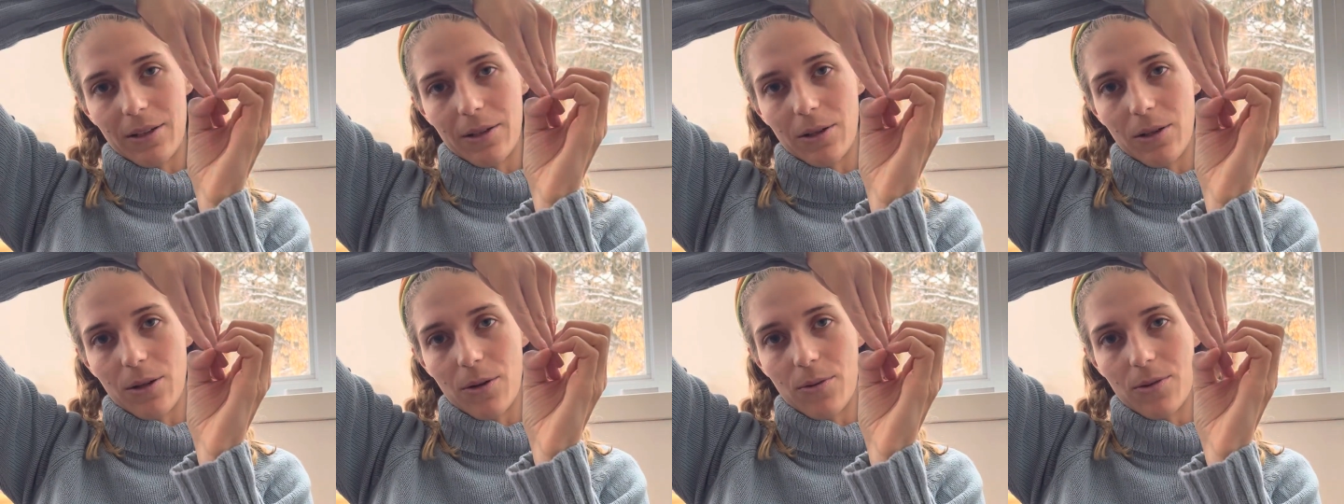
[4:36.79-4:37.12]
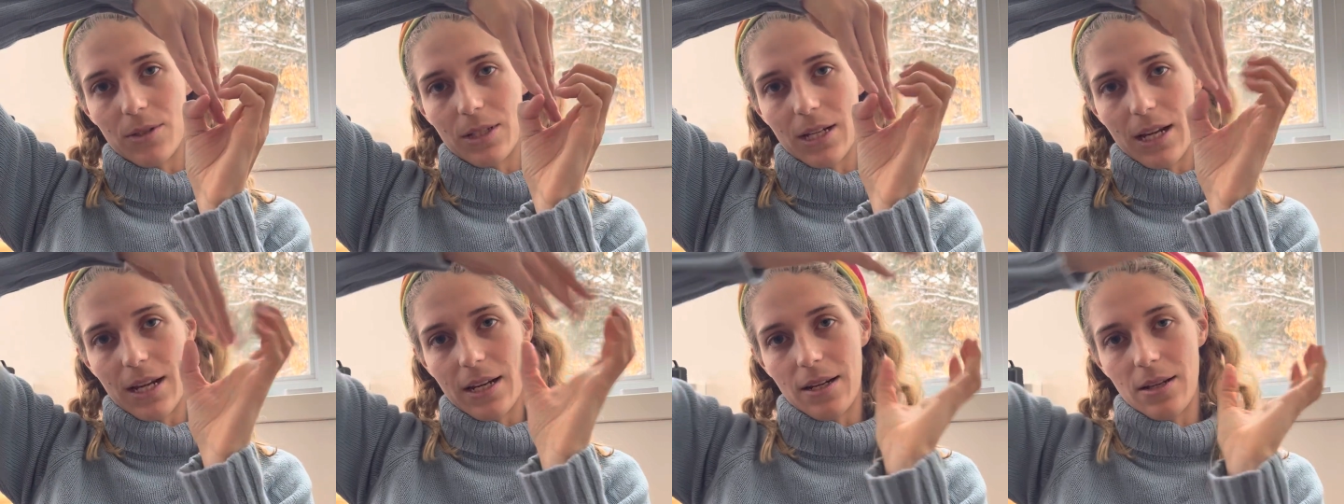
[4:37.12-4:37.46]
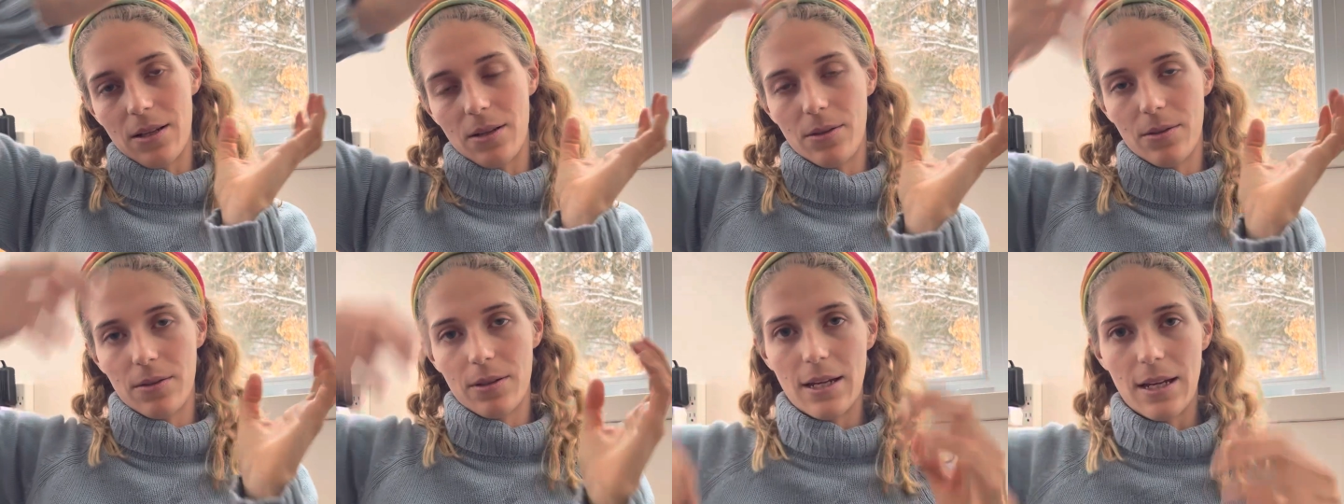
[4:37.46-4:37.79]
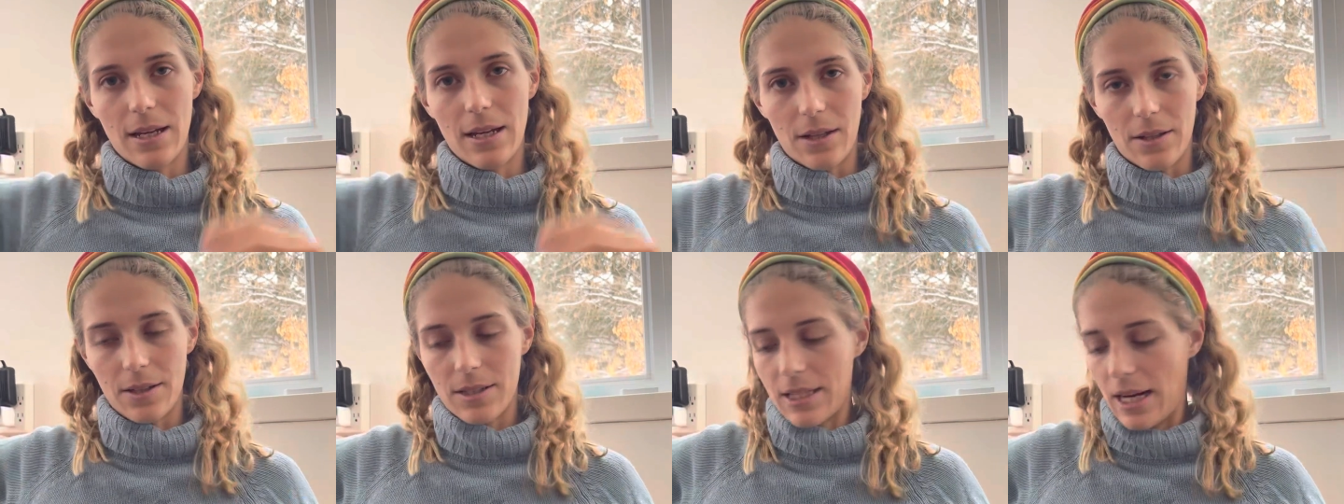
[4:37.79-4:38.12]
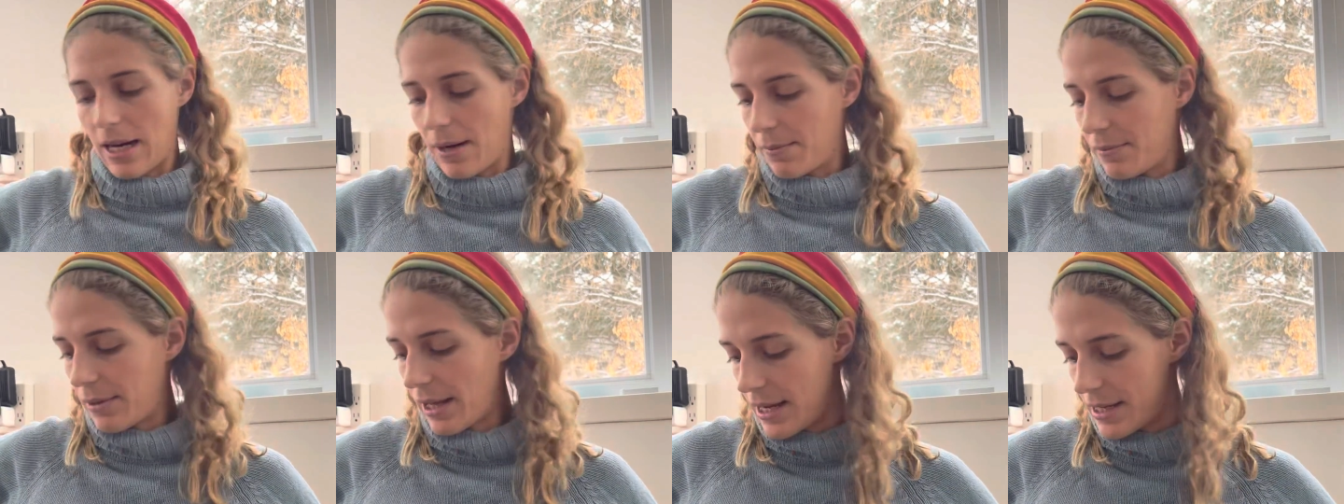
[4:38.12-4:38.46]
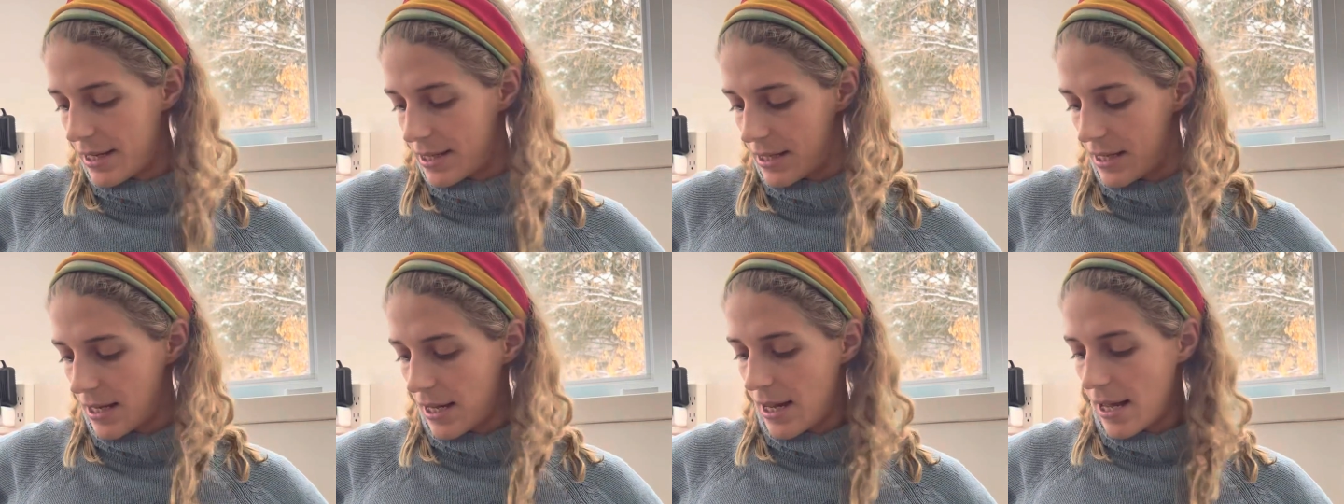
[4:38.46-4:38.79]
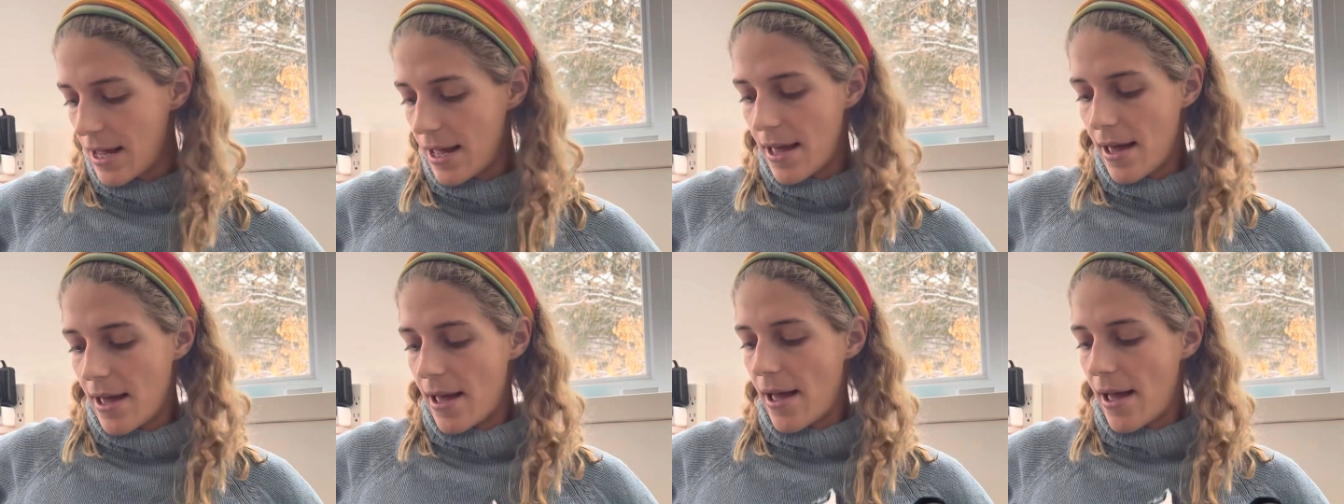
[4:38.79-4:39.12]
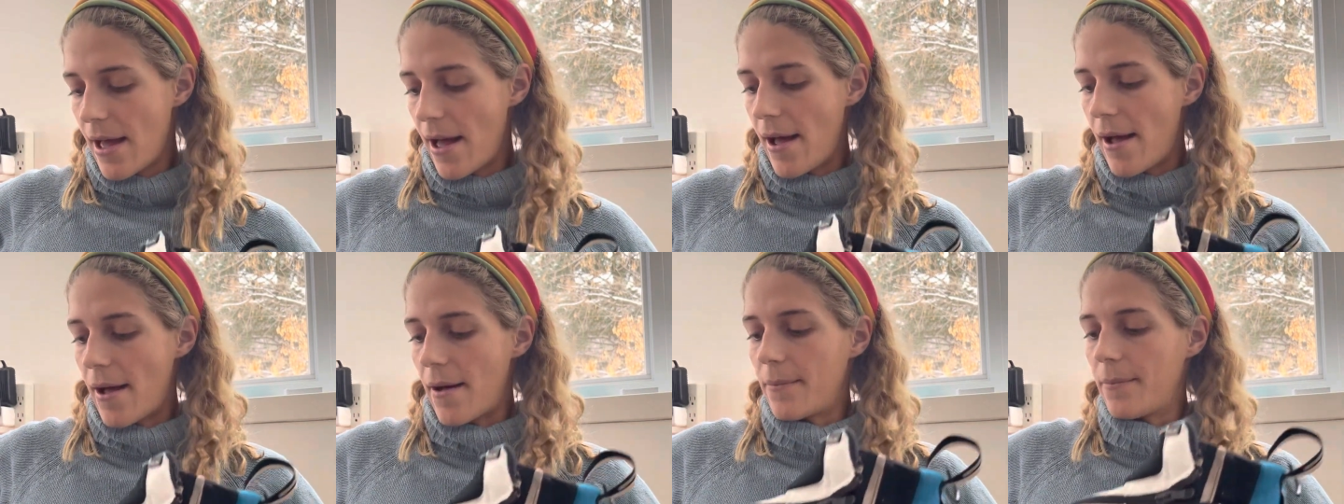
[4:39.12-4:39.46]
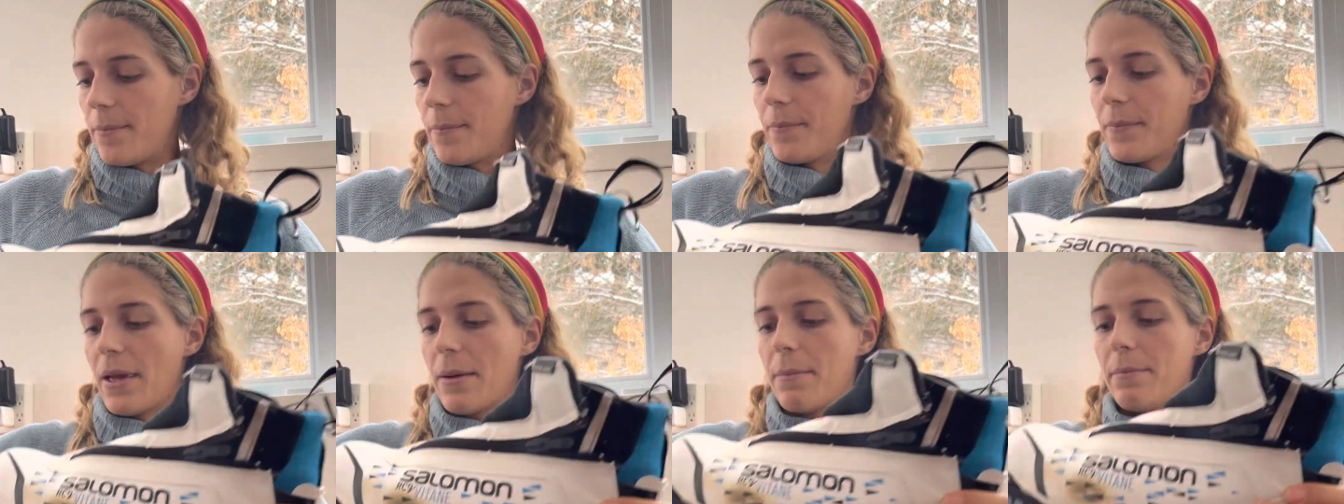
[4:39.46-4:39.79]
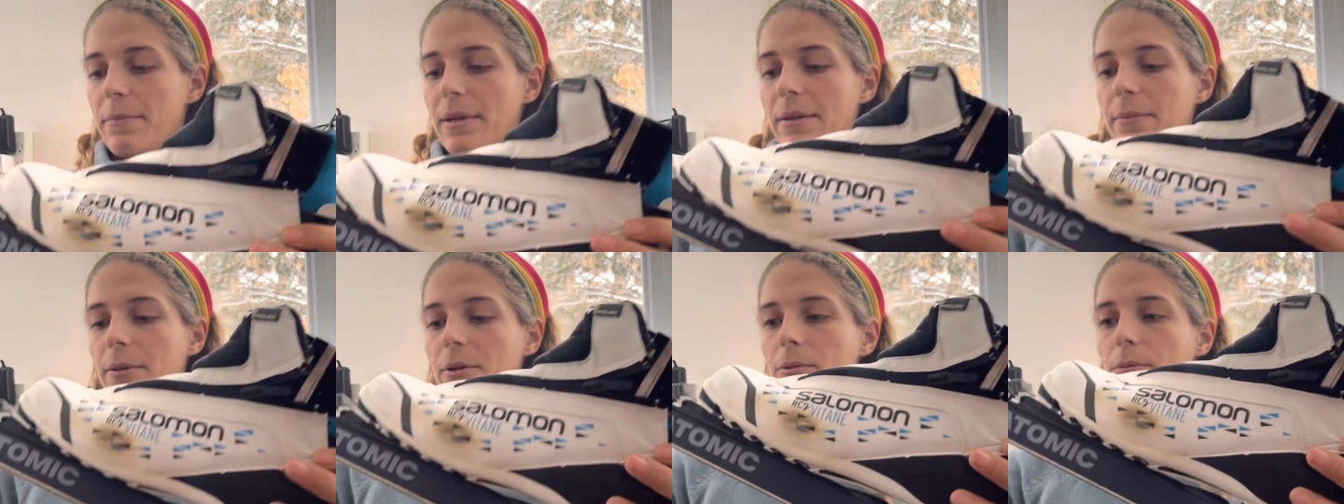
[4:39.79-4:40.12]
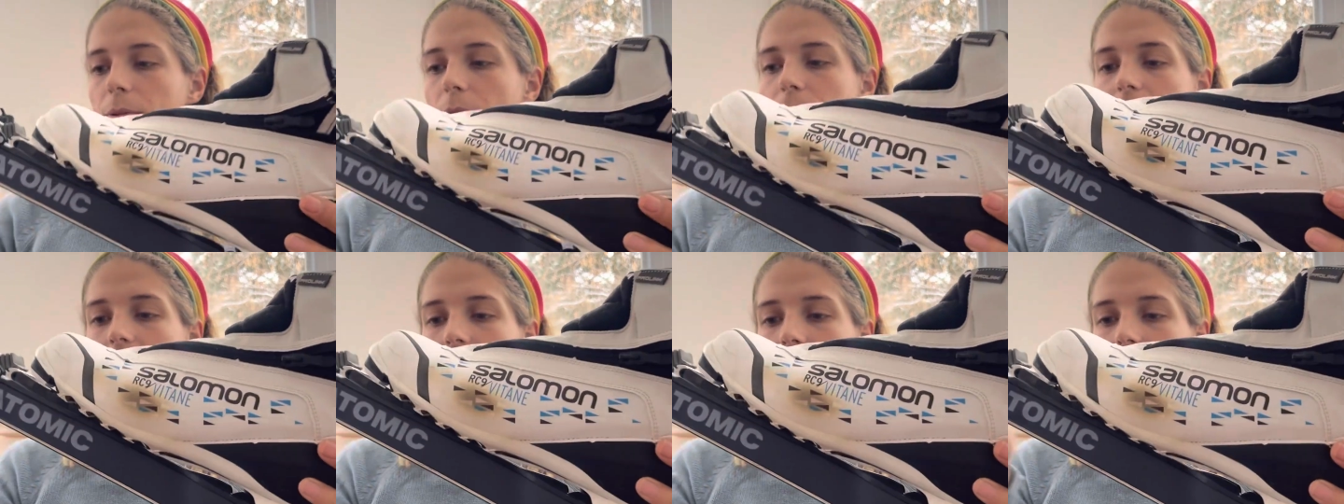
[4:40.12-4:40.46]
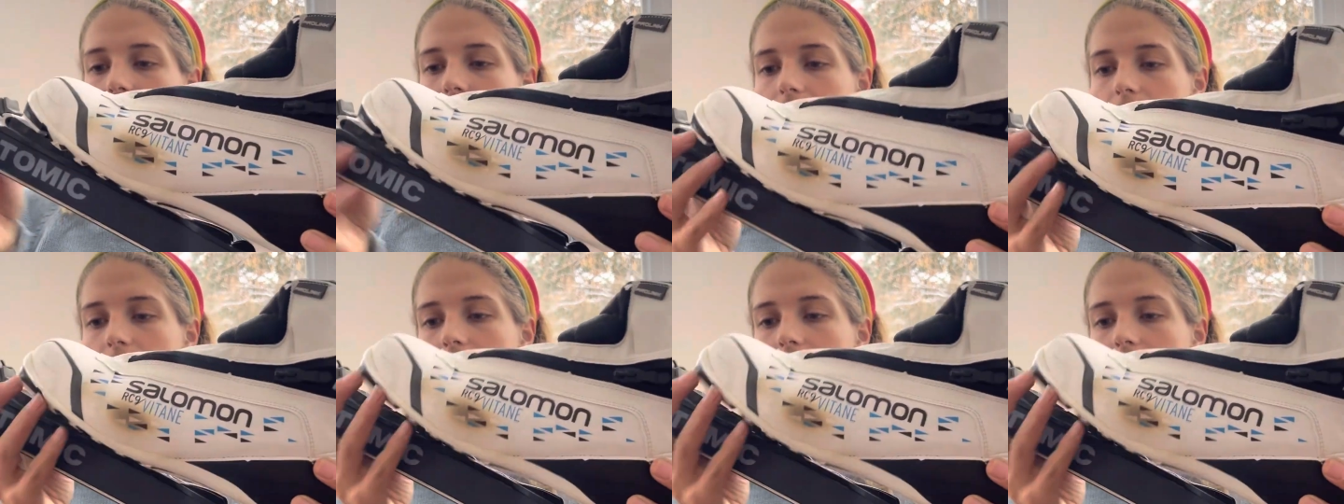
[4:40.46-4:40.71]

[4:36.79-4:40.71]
closed and it'll stay in place and be able to rotate.